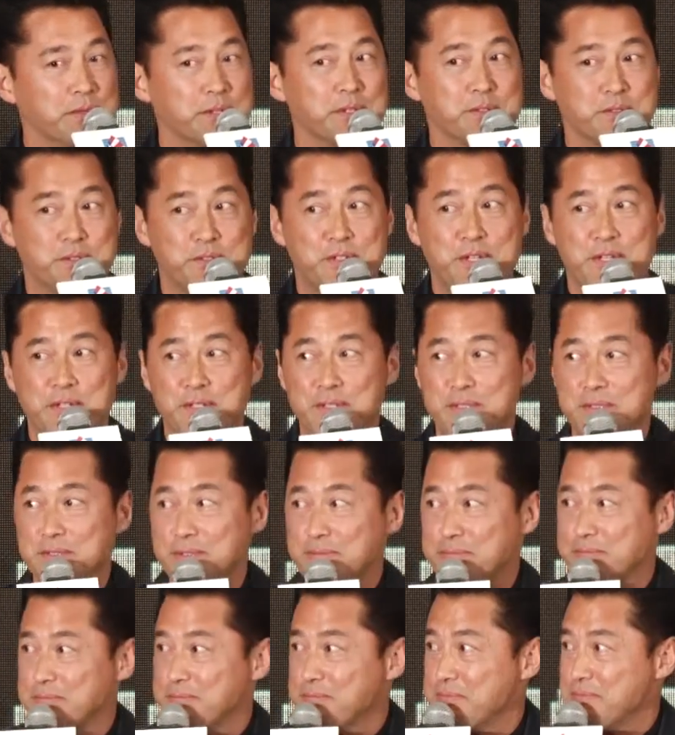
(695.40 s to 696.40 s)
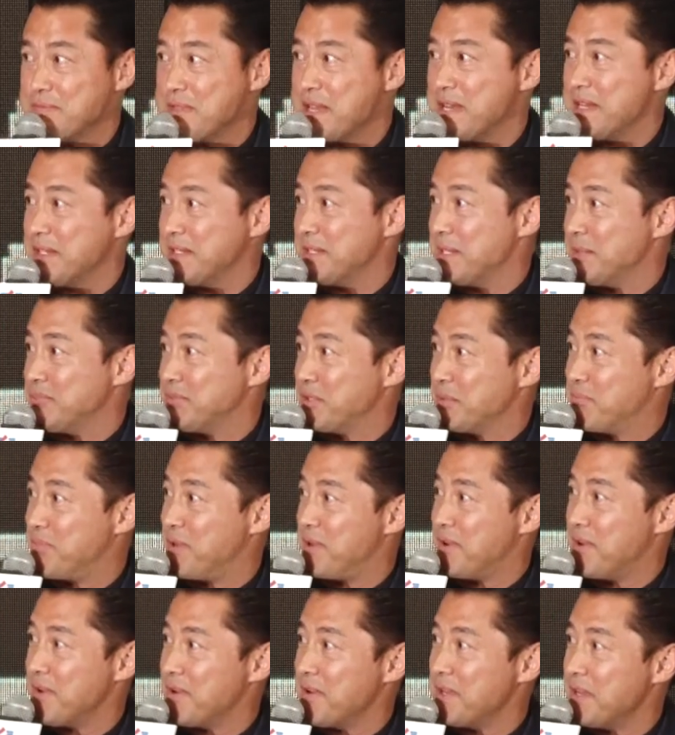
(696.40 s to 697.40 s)
still not up to
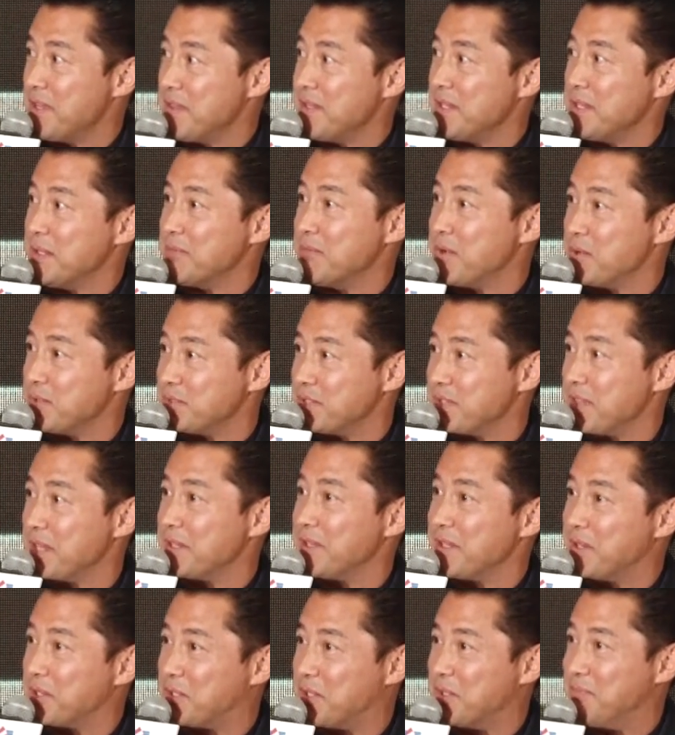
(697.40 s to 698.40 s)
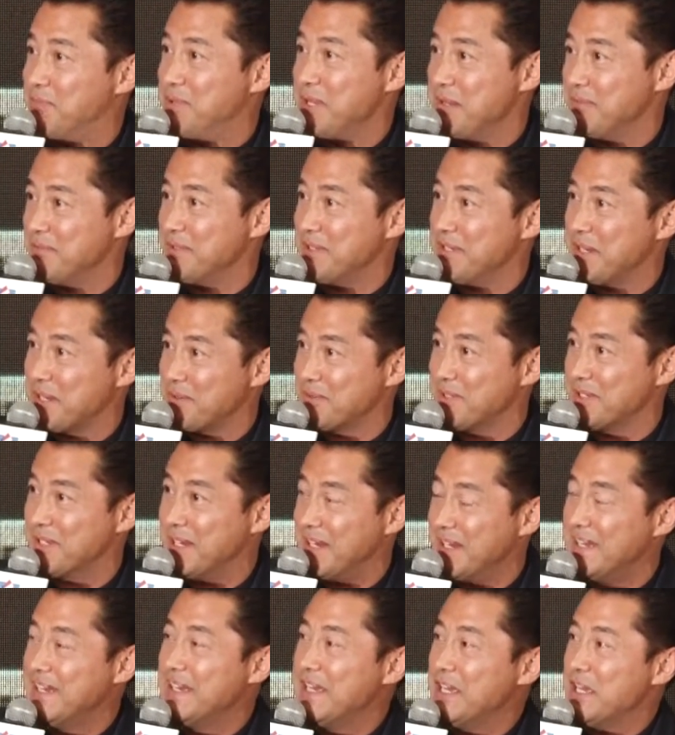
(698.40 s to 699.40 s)
par. I think most of the local people here will
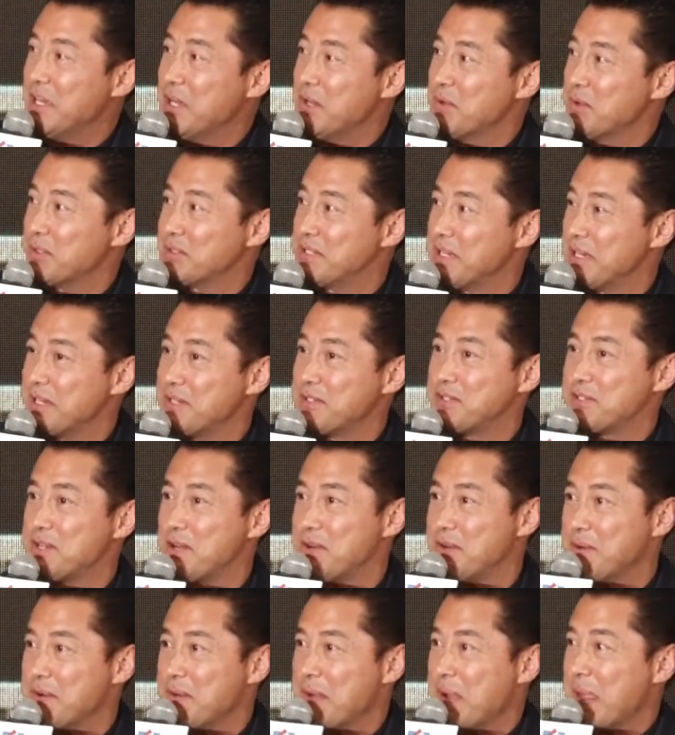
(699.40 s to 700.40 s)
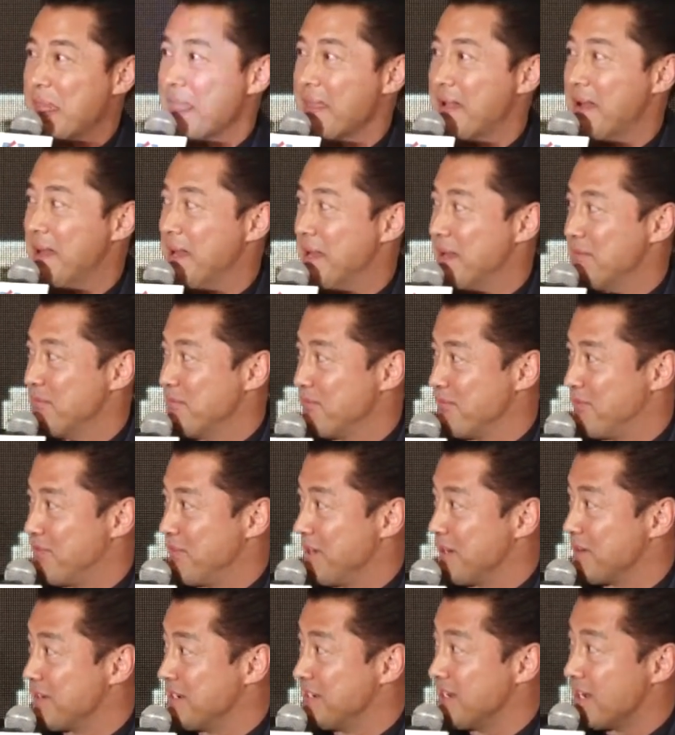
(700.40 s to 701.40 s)
tell you. So I'm
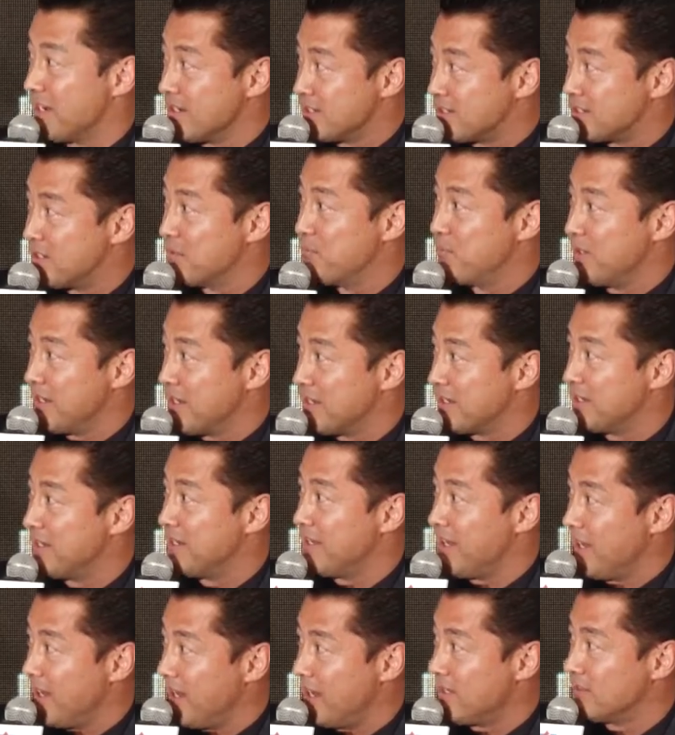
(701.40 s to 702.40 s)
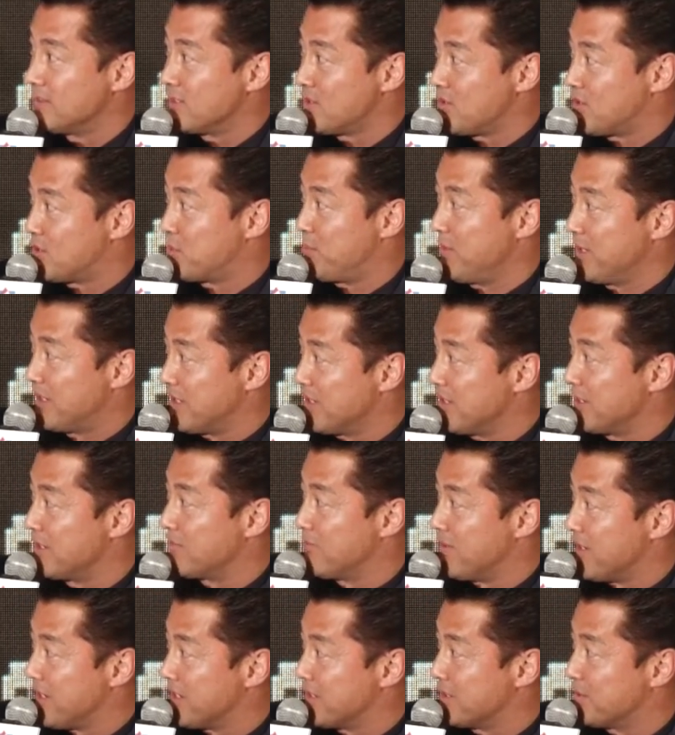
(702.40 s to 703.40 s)
very nice to be at an English-speaking
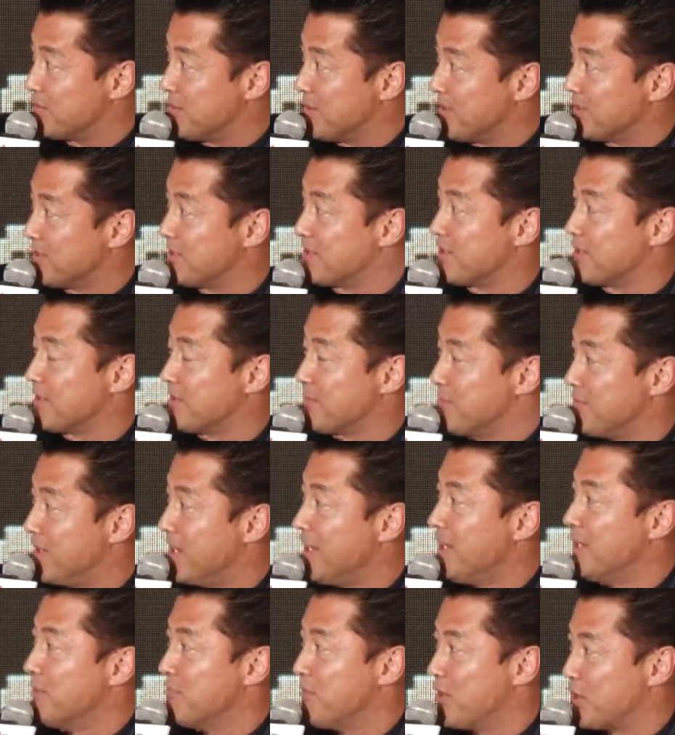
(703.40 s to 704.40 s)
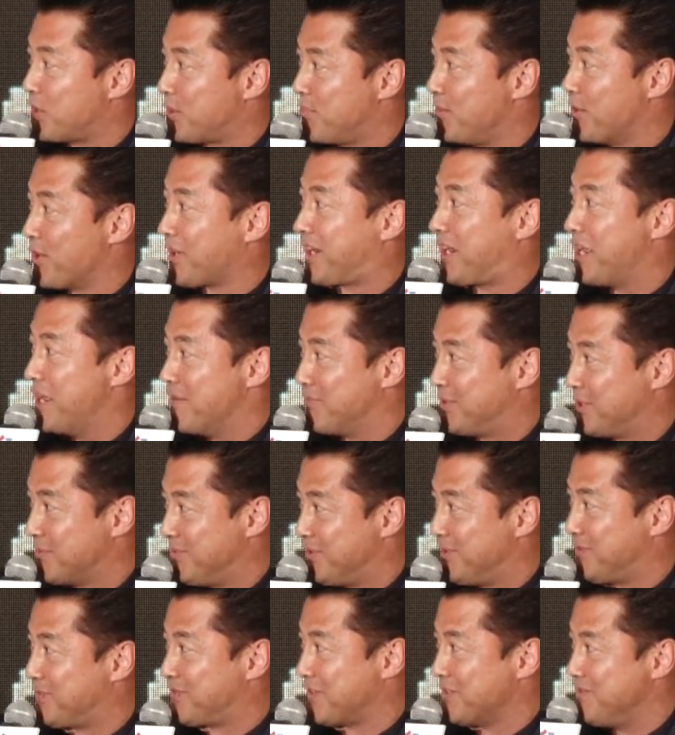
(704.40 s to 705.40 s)
event. It's much more
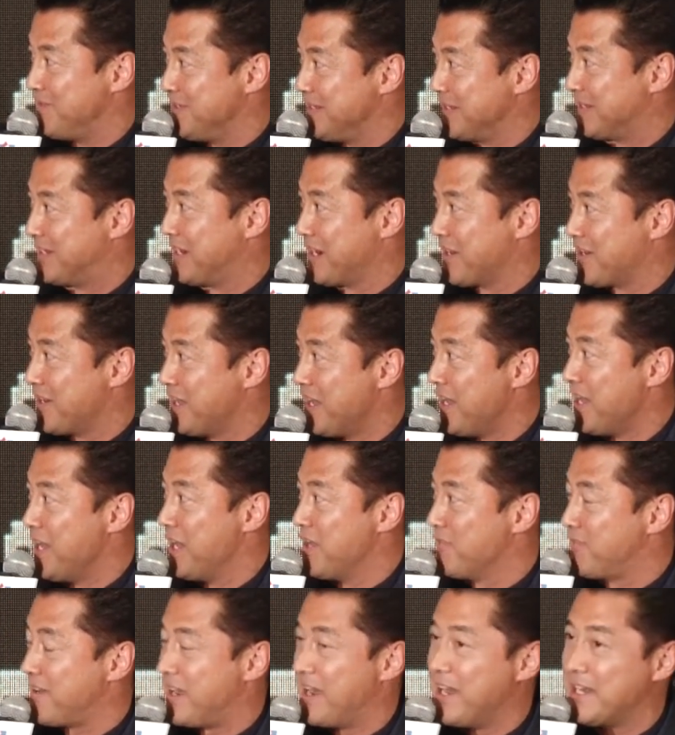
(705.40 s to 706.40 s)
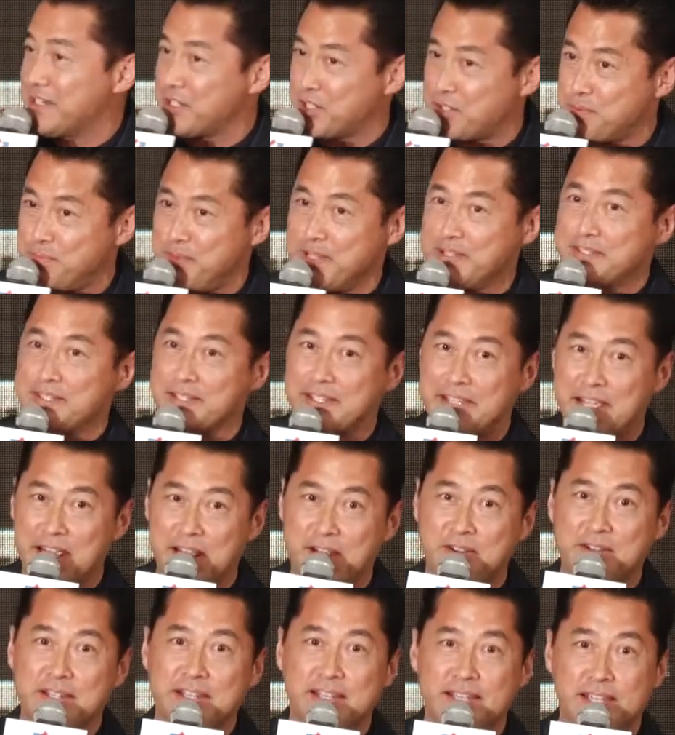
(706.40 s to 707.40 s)
comfortable for me, Carrie. If I had to speak to
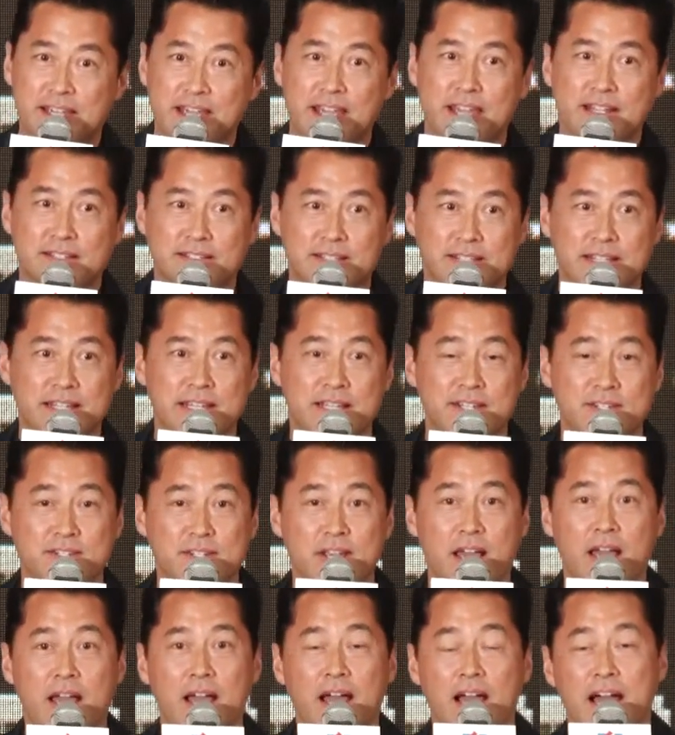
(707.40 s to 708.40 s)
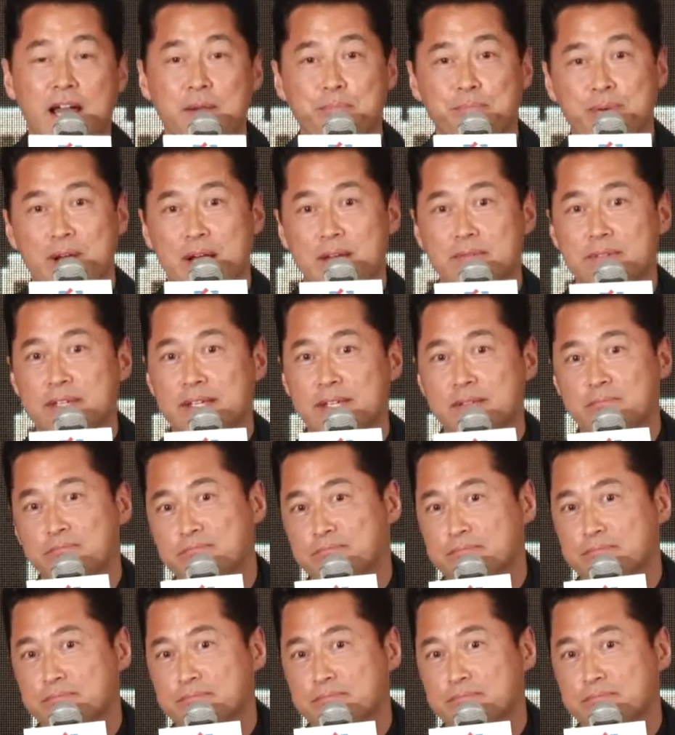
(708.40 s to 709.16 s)
Carrie in Cantonese, I'd probably